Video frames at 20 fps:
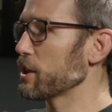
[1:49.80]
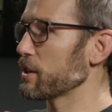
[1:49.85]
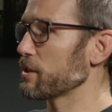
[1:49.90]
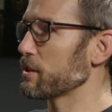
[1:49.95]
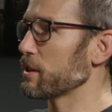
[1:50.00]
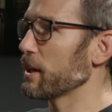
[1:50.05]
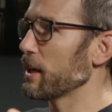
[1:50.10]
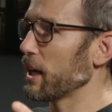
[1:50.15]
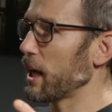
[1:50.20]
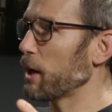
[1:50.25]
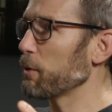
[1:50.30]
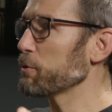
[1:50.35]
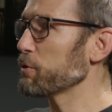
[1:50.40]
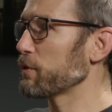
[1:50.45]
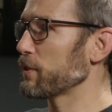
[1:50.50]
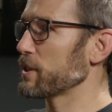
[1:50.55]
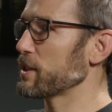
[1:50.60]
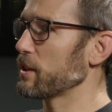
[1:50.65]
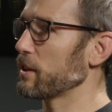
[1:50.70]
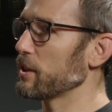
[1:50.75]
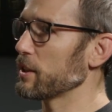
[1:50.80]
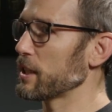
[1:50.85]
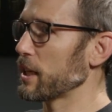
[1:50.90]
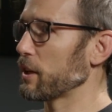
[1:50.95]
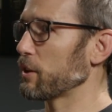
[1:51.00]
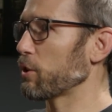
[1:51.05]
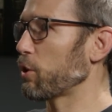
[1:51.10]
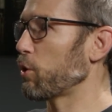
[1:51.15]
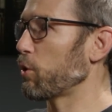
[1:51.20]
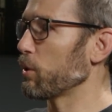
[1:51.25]
just helps
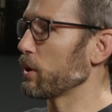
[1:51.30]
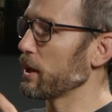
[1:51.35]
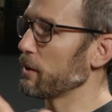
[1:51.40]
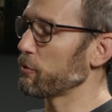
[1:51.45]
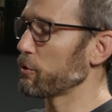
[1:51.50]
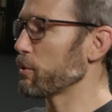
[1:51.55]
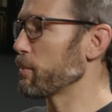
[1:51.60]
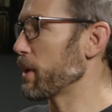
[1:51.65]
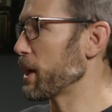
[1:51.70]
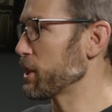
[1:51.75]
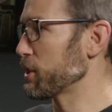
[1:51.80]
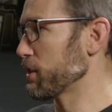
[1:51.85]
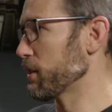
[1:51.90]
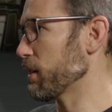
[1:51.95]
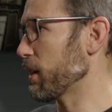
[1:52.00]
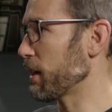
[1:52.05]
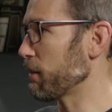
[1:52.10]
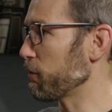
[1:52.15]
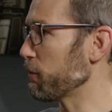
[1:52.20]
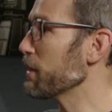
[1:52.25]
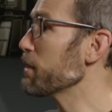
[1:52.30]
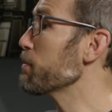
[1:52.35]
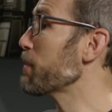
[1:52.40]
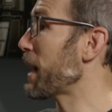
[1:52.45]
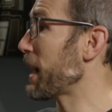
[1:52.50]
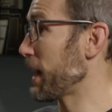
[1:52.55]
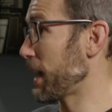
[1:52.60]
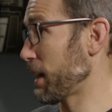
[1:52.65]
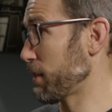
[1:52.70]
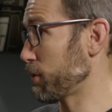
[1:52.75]
facilitate the whole information and
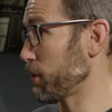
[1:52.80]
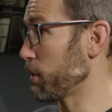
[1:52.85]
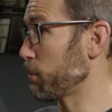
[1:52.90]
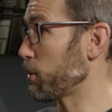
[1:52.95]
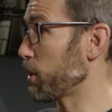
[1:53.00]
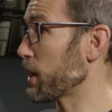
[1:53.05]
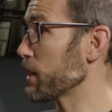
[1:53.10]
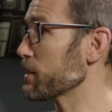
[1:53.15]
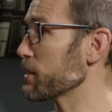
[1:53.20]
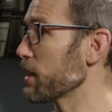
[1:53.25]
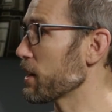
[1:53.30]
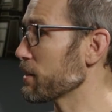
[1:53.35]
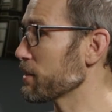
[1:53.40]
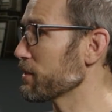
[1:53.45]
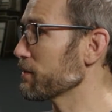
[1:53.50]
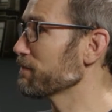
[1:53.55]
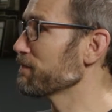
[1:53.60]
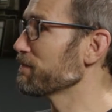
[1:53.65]
feedback gathering process.